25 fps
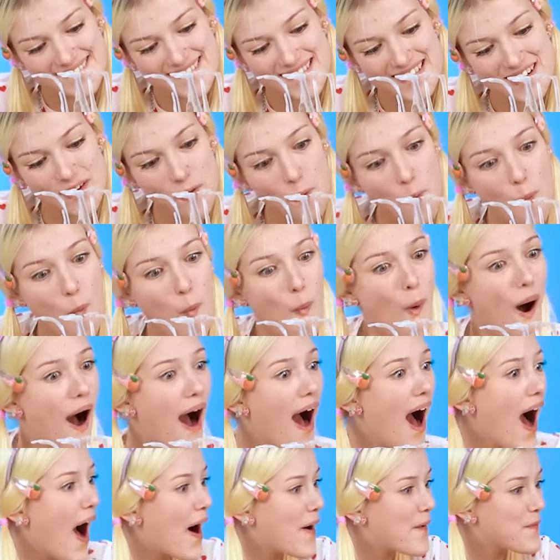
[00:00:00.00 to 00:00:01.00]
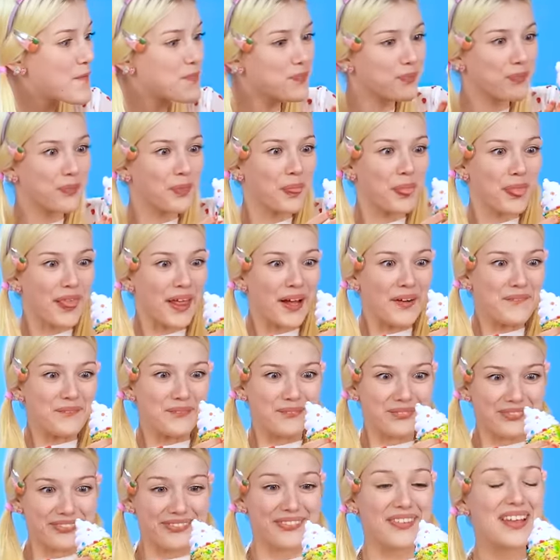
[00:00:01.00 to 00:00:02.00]
Alright, Julie, it's all
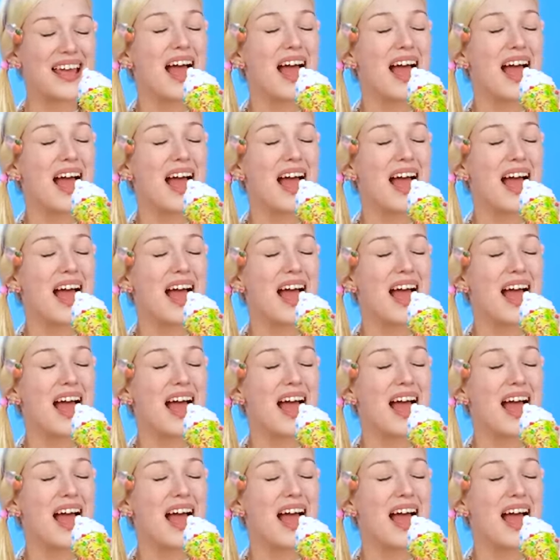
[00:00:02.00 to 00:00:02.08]
you!